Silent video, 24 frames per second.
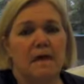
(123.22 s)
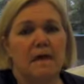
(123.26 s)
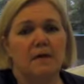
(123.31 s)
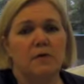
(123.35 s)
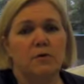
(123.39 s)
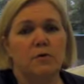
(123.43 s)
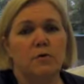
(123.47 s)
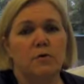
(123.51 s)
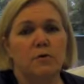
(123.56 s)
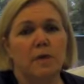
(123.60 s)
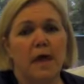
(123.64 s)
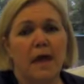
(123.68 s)

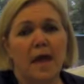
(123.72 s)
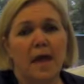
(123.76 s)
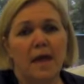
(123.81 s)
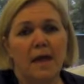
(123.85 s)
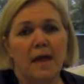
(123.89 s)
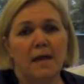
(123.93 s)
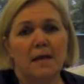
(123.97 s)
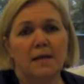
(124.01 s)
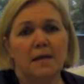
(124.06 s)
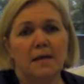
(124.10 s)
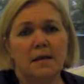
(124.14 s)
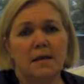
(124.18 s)
that you
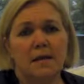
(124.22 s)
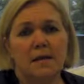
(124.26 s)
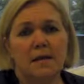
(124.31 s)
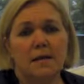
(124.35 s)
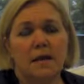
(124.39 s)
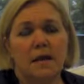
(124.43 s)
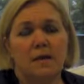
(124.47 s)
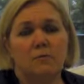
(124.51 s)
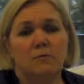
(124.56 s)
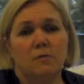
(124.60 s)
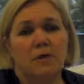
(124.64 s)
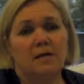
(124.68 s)
can
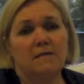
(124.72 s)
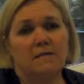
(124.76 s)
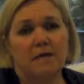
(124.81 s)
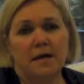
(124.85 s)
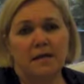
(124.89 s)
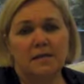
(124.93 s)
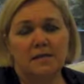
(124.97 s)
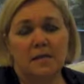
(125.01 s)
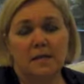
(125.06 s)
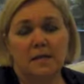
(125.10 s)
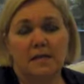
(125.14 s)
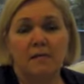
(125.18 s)

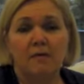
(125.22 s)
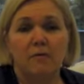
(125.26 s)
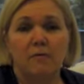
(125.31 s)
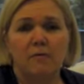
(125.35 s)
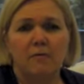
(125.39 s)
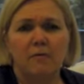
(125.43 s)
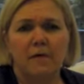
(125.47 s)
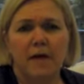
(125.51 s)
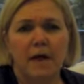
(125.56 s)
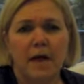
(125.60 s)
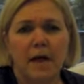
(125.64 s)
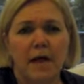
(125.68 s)
renovate to sell
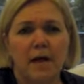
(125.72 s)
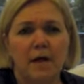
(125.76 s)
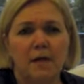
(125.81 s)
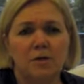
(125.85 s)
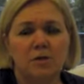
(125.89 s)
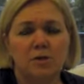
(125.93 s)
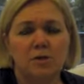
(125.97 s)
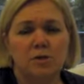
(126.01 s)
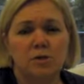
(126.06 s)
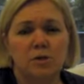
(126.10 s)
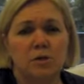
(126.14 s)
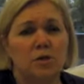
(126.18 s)
for
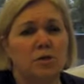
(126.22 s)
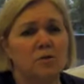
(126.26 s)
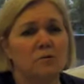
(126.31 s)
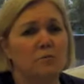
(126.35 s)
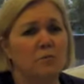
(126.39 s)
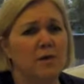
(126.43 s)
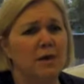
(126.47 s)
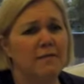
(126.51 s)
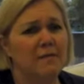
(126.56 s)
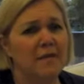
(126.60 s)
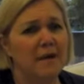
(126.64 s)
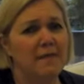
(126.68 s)
cash. You can
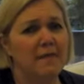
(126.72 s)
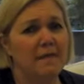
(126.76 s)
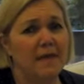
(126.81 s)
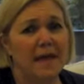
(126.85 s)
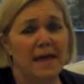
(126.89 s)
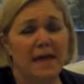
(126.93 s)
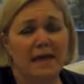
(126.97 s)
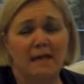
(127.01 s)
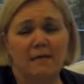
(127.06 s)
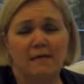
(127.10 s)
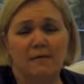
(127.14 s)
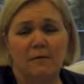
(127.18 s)
renovate the
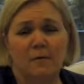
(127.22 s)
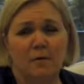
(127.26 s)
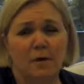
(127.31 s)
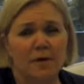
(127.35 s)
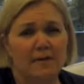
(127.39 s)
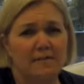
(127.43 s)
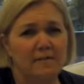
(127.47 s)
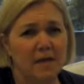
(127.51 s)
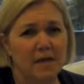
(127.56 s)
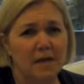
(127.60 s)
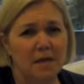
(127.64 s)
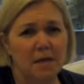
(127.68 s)
house you're
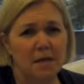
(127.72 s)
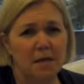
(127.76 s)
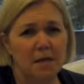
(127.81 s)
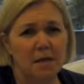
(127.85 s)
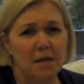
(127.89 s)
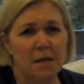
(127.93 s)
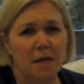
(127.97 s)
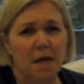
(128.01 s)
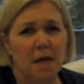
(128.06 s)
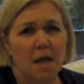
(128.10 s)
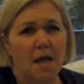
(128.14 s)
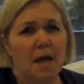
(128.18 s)
living in,
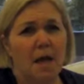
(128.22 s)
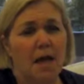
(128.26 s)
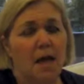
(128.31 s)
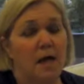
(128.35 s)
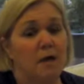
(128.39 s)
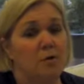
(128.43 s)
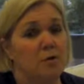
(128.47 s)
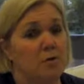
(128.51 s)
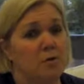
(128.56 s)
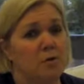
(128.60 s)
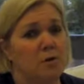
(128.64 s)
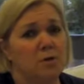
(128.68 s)

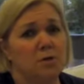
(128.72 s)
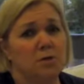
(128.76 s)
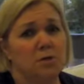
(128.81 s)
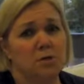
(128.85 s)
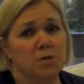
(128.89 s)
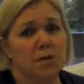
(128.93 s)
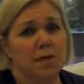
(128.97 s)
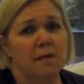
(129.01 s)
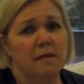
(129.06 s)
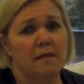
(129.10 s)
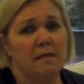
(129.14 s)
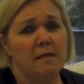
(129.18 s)
and you can
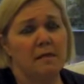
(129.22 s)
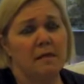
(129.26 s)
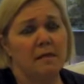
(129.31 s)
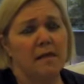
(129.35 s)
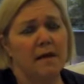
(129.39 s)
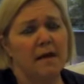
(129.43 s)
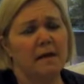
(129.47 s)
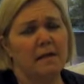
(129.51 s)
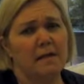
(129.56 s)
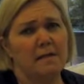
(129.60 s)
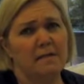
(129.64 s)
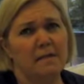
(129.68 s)
just,
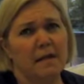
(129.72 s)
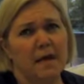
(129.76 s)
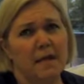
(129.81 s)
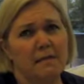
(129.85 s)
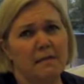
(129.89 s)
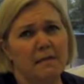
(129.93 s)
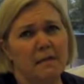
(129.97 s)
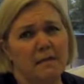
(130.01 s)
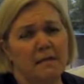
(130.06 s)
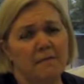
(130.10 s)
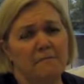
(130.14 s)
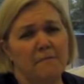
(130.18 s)
like,
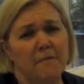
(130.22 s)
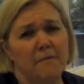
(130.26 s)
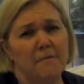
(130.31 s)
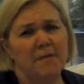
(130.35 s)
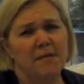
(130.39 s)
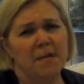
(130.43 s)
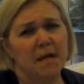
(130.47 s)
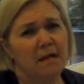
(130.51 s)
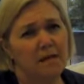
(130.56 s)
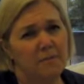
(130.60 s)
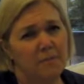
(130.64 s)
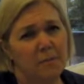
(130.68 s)
that's, from a
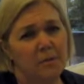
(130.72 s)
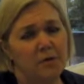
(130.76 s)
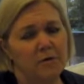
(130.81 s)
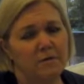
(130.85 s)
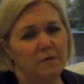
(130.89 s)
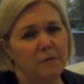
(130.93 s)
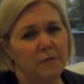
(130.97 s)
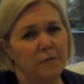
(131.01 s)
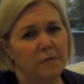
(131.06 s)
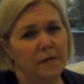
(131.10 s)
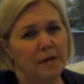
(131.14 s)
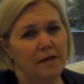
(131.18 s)
tax point
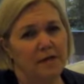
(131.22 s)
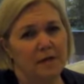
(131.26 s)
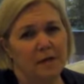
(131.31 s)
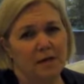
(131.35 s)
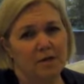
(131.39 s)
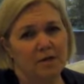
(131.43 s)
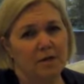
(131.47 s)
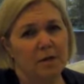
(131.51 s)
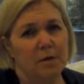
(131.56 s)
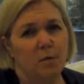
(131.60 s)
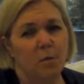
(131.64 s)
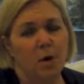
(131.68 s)
of view, that's
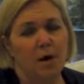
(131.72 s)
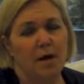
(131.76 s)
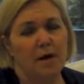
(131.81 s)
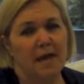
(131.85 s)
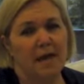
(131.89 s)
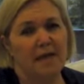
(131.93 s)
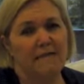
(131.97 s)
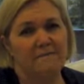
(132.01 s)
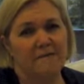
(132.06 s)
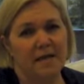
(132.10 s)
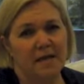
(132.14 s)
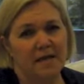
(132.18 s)
actually quite
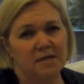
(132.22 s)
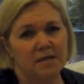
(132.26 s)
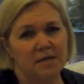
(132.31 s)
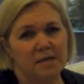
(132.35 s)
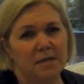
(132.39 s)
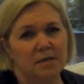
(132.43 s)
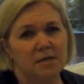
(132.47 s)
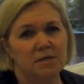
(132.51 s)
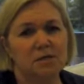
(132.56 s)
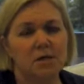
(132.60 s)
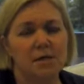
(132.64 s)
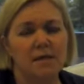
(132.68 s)

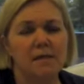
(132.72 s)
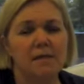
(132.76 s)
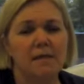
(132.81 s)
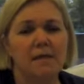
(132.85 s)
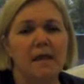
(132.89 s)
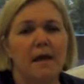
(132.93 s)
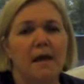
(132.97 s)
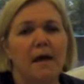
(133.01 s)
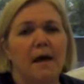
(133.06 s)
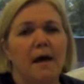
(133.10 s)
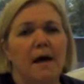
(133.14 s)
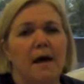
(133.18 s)
advantageous.
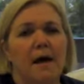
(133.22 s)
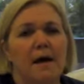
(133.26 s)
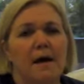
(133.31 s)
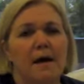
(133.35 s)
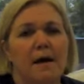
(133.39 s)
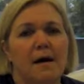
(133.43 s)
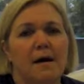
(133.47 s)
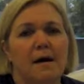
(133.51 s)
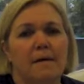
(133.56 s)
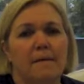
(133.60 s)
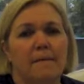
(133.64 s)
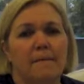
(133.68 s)

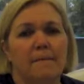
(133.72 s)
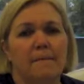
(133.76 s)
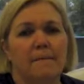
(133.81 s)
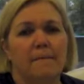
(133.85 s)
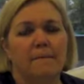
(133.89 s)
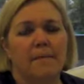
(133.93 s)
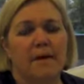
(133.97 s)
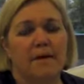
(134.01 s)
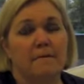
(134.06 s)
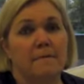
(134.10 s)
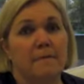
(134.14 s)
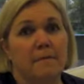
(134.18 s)

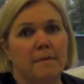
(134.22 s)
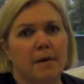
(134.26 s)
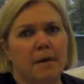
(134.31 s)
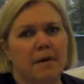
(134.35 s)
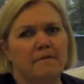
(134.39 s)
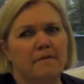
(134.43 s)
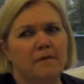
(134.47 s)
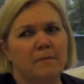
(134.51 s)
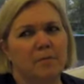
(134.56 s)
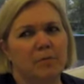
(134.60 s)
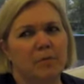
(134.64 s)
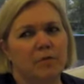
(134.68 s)
But from a
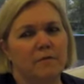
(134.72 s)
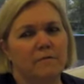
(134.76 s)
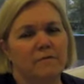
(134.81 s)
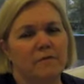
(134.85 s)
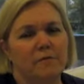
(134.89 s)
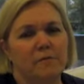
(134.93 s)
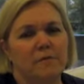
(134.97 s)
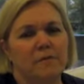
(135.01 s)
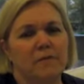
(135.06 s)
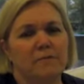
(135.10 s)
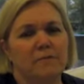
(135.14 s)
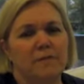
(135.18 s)
living point of
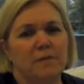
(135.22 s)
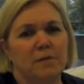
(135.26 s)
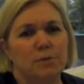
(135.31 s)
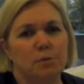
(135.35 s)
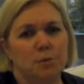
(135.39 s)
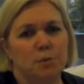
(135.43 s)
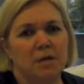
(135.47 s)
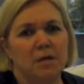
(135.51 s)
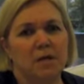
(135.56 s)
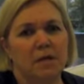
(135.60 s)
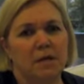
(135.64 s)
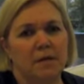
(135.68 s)
view, it's a bit
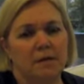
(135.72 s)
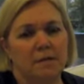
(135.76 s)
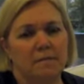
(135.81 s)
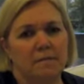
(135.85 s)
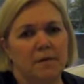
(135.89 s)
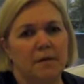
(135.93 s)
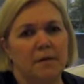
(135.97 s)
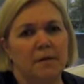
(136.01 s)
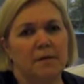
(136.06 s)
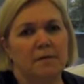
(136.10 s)
tricky.